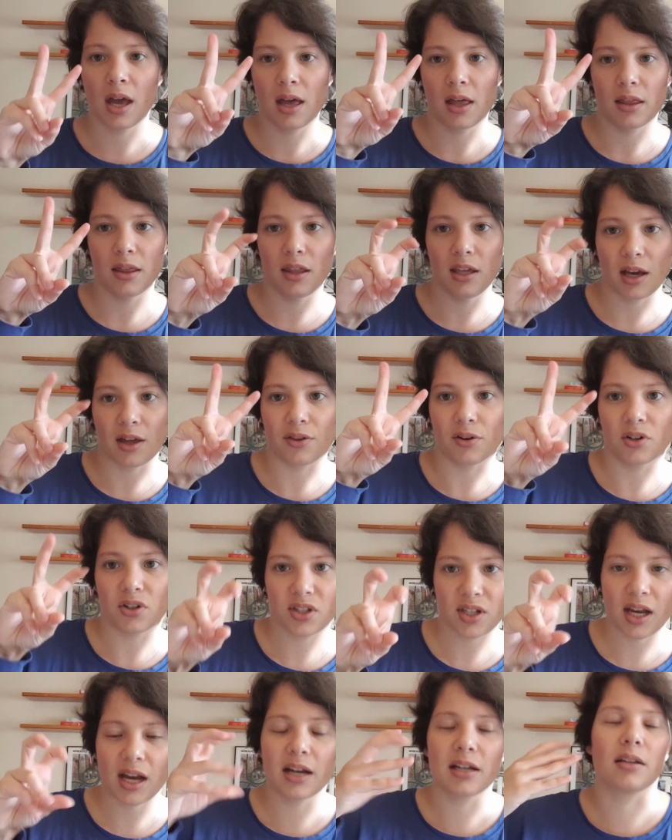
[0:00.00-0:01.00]
the other
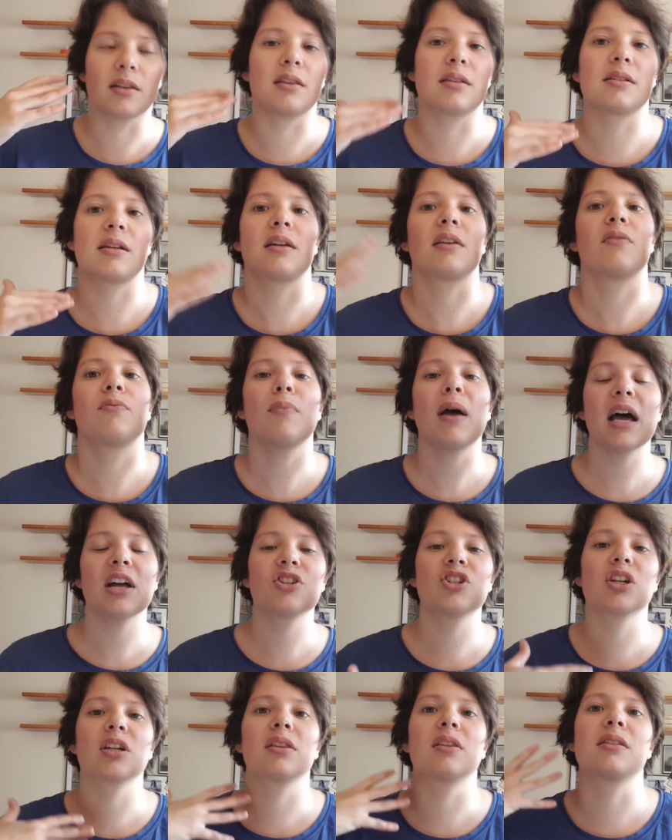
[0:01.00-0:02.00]
side, the side of
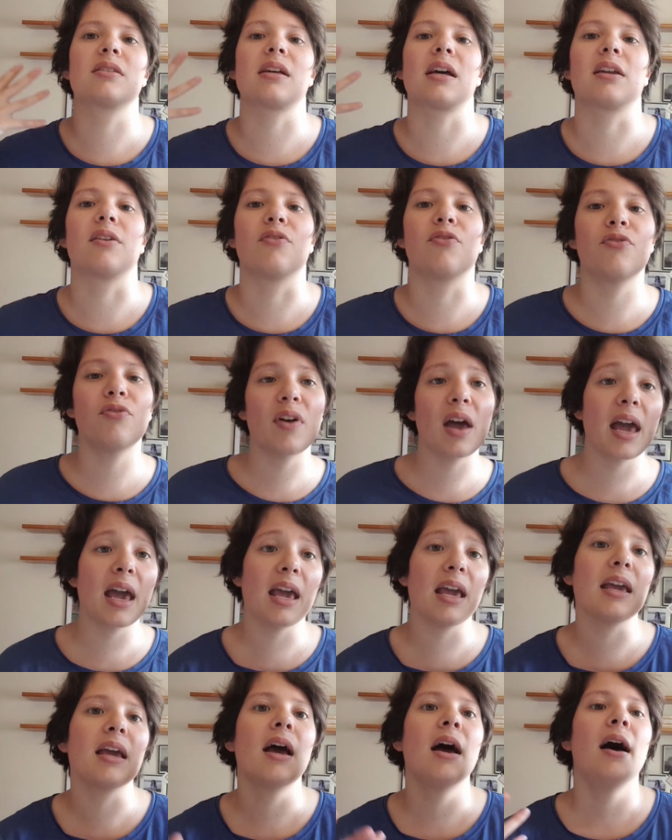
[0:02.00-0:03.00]
magic, the side of
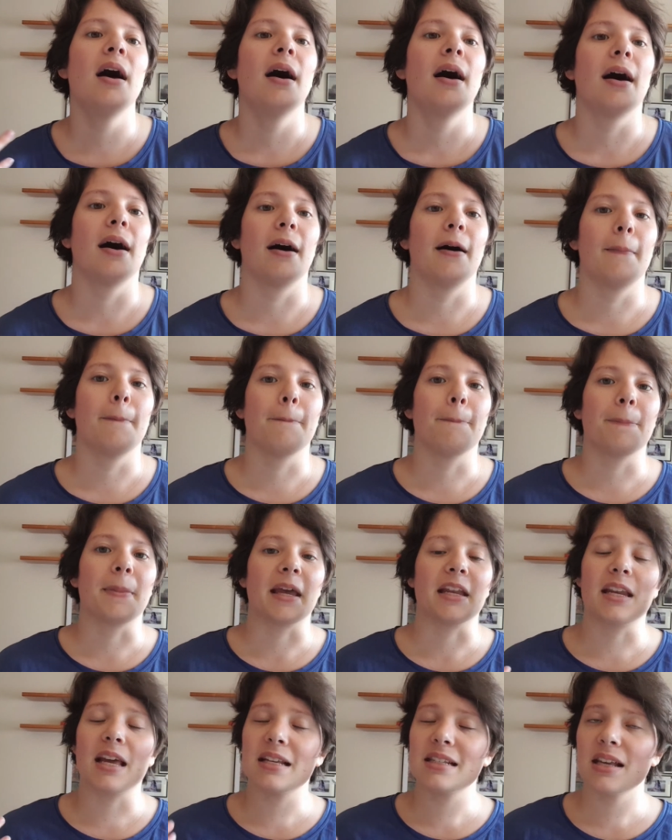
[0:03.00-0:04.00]
fae. And
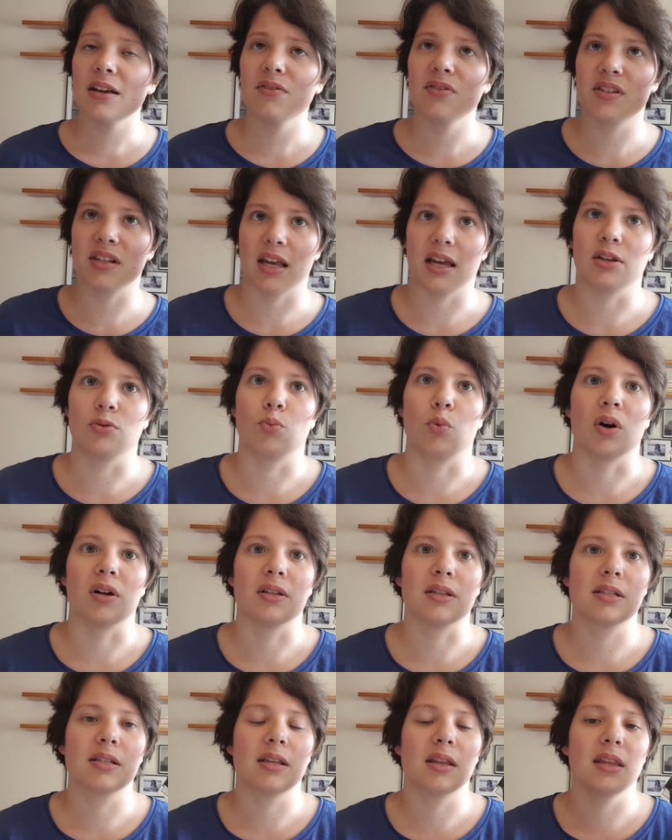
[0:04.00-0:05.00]
as I've said
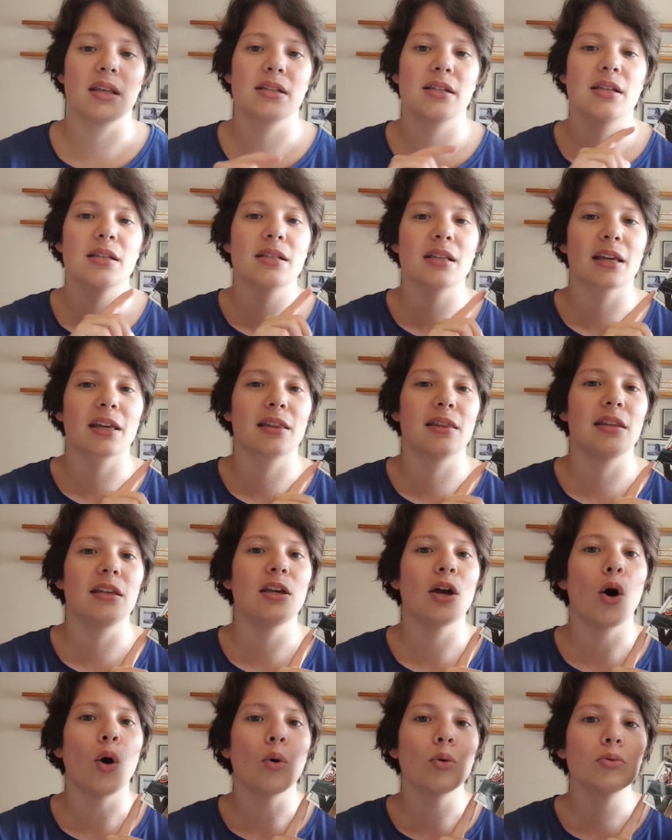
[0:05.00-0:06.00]
once, this is like
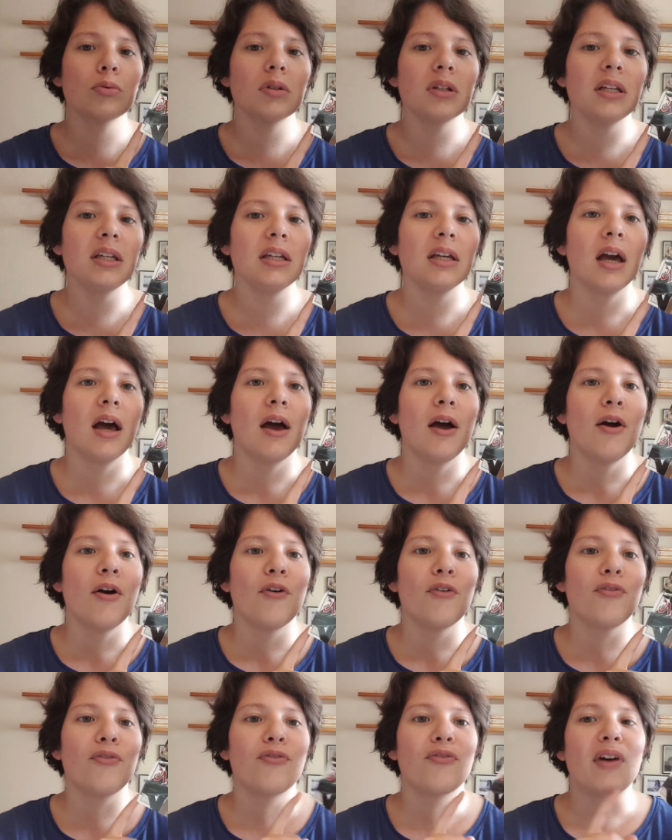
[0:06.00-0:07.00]
the only
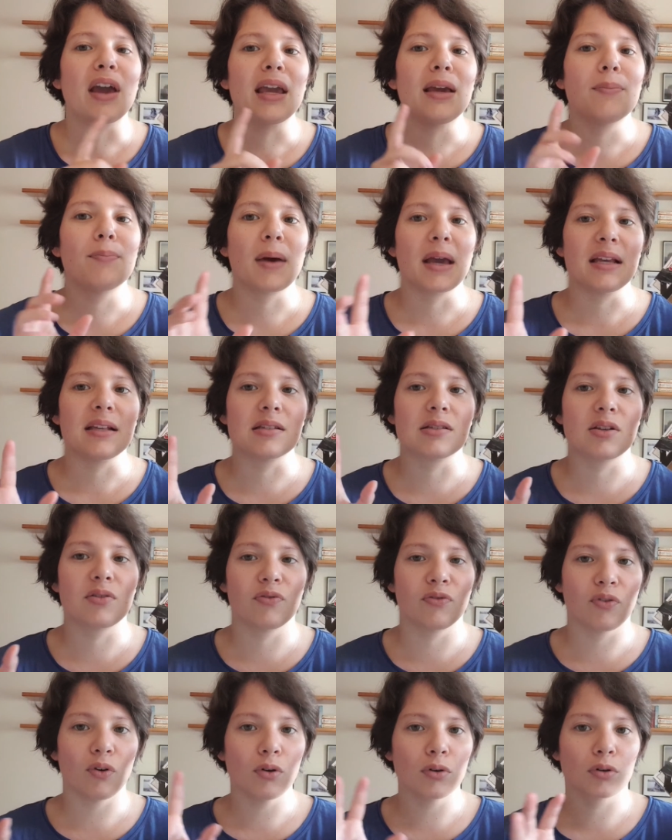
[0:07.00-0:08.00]
fae-based
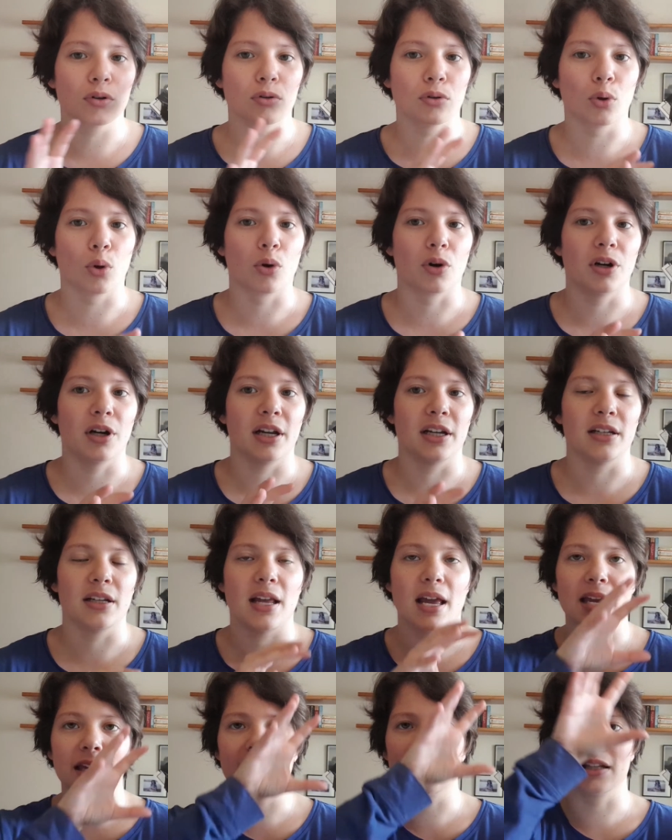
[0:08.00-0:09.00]
folklore
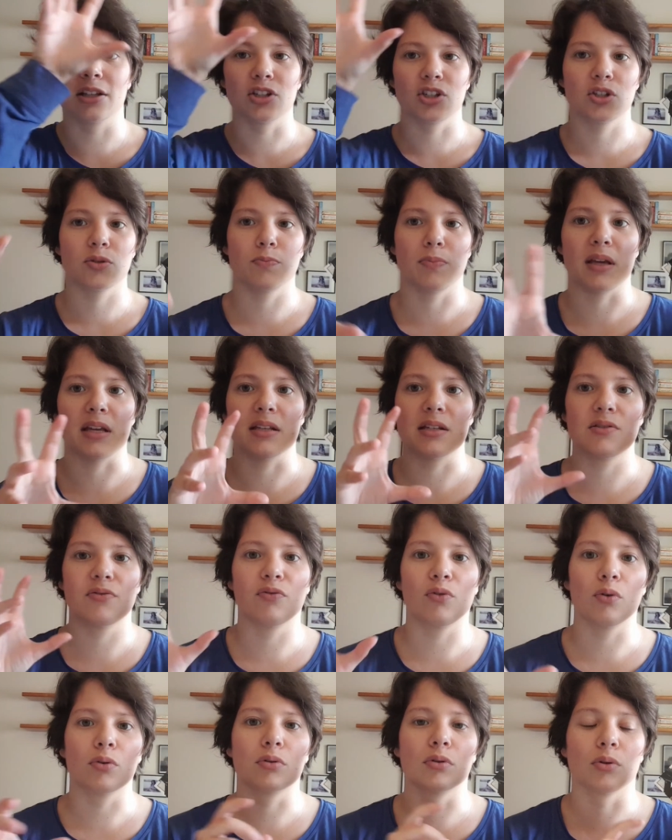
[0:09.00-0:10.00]
and English-based
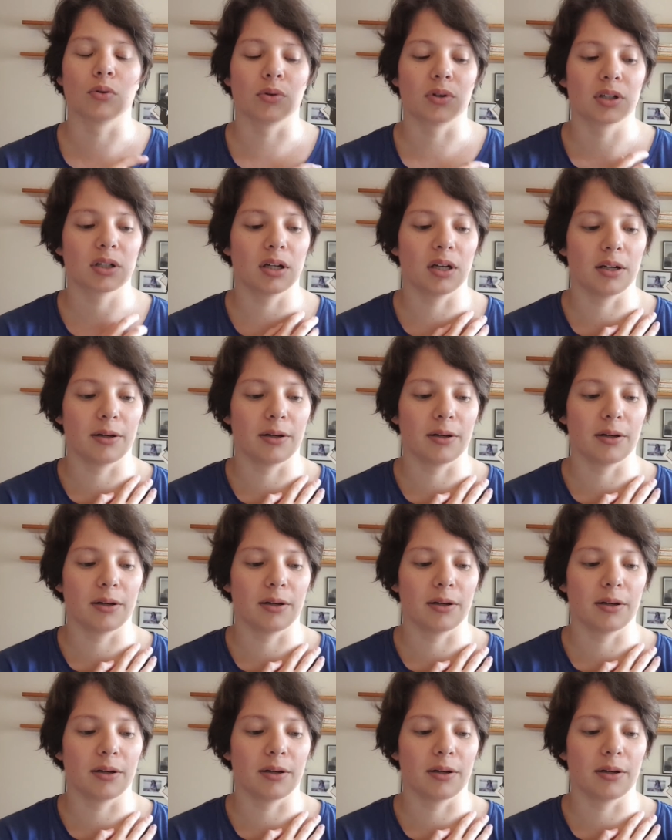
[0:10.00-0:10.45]
folklore.